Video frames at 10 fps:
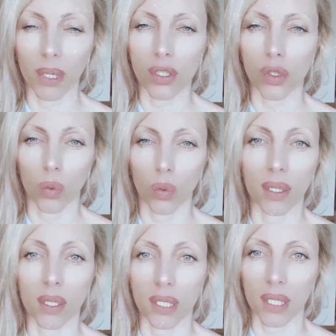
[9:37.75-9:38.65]
Please do
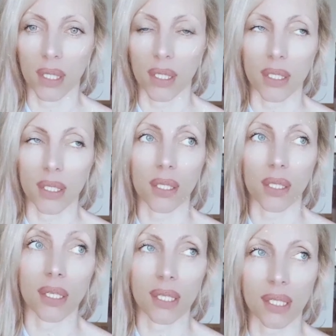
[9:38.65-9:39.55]
understand this. It
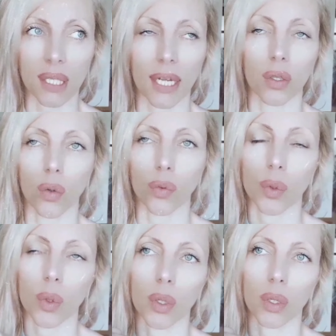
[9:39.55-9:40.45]
is a sign of